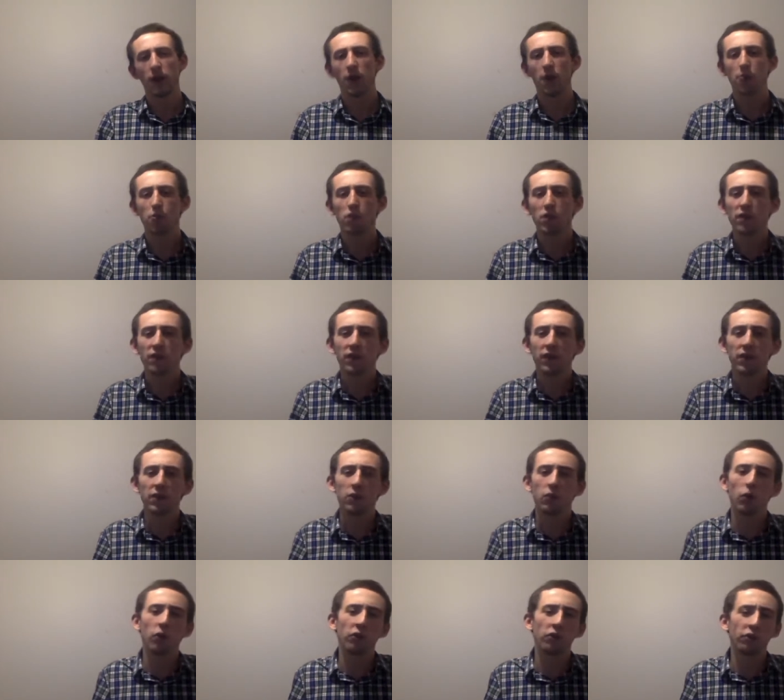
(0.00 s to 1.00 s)
And
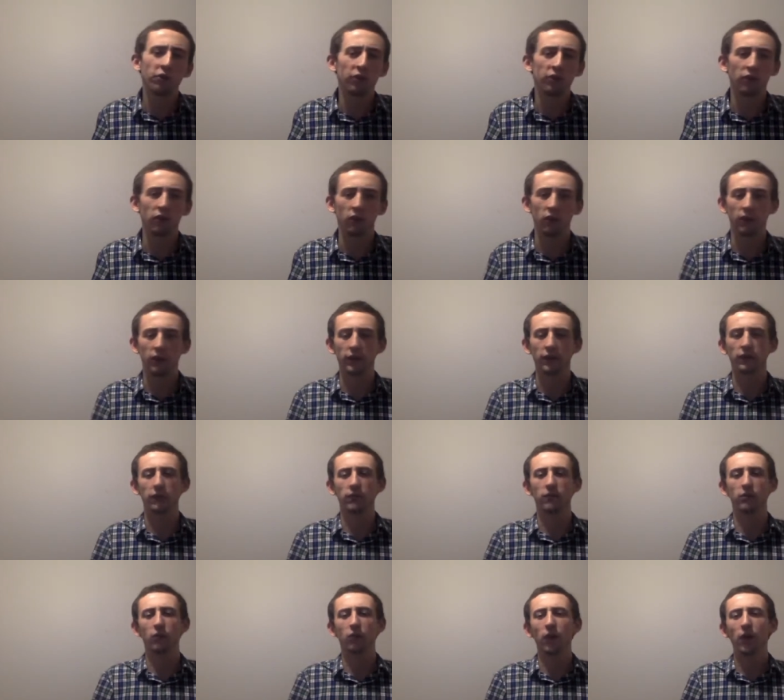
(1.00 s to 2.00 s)
briefly, what does this look like?
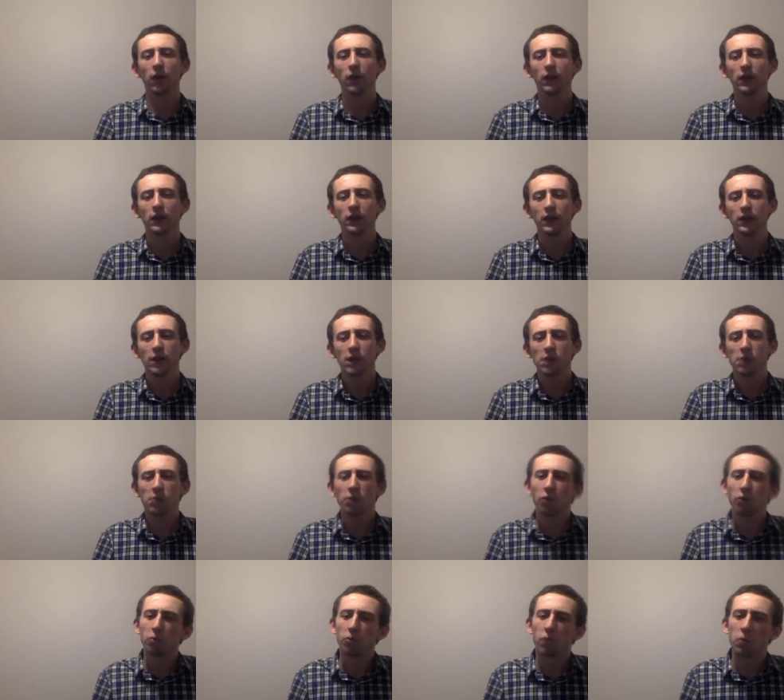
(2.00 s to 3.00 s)
Well,
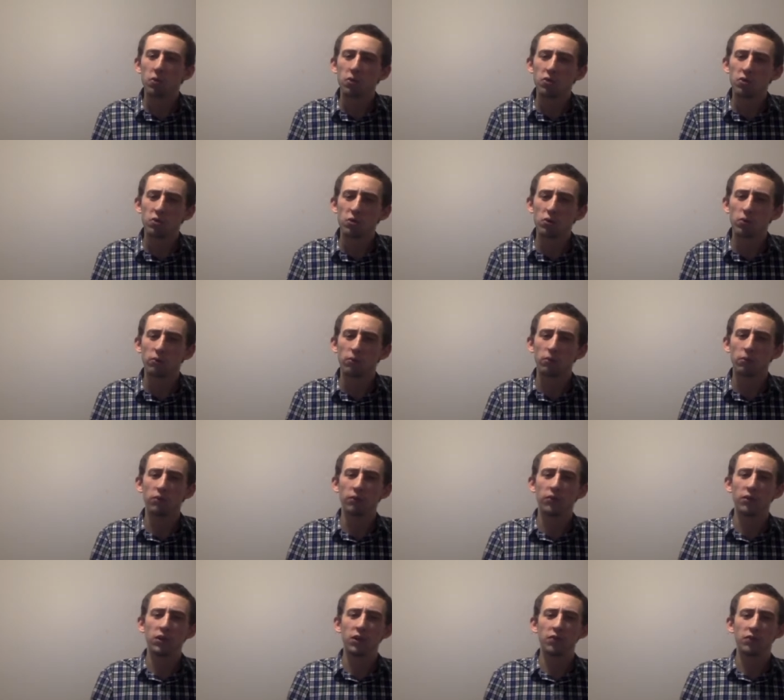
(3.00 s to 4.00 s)
Paul's probably drawn from a
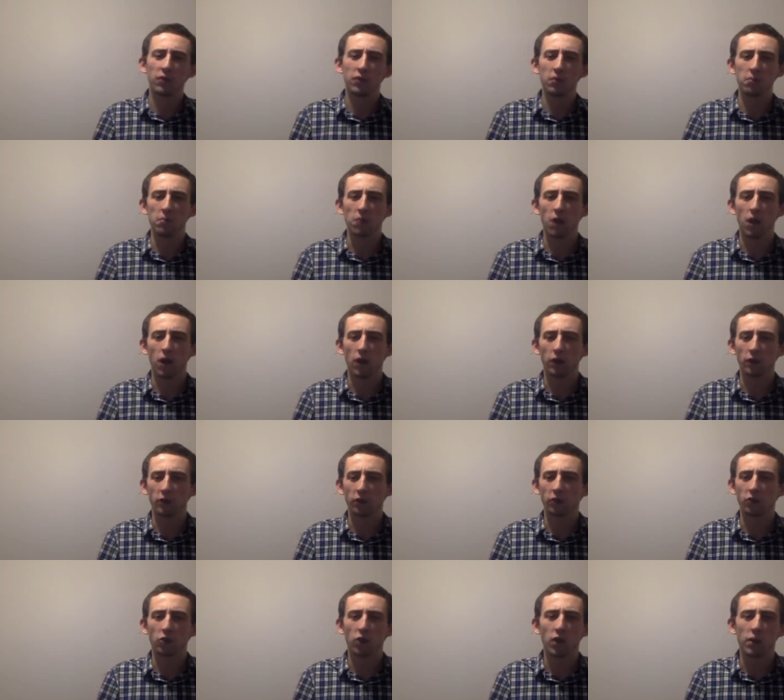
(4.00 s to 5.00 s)
verse in Mark
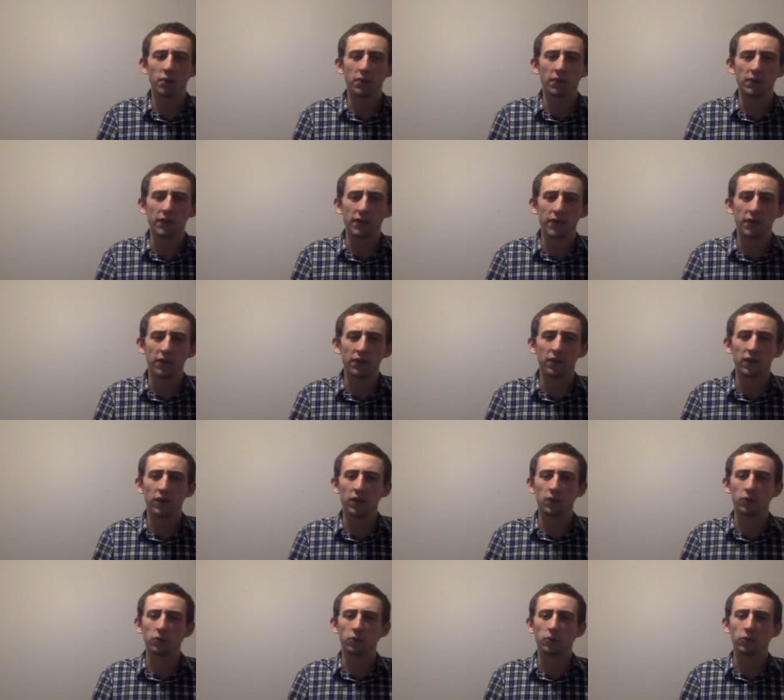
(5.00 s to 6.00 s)
describing the end
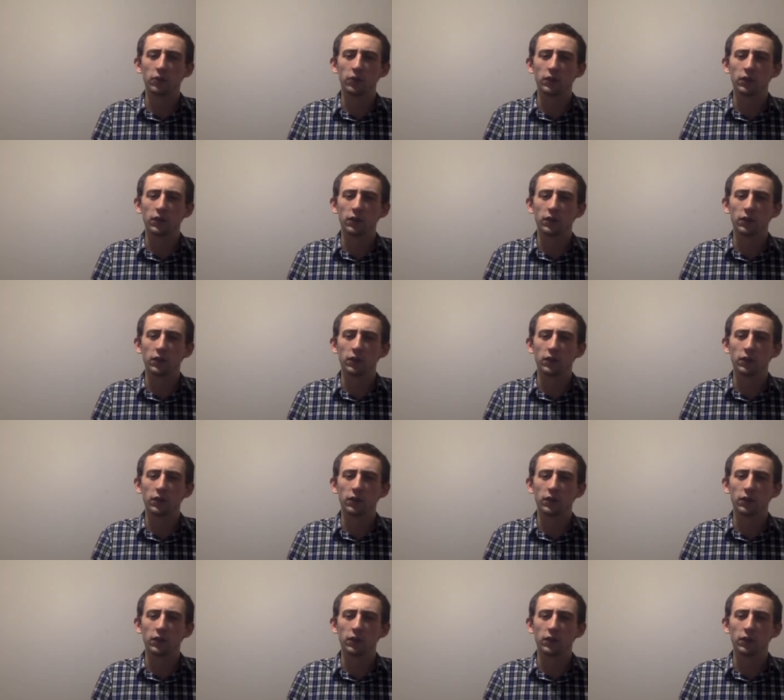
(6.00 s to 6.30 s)
times.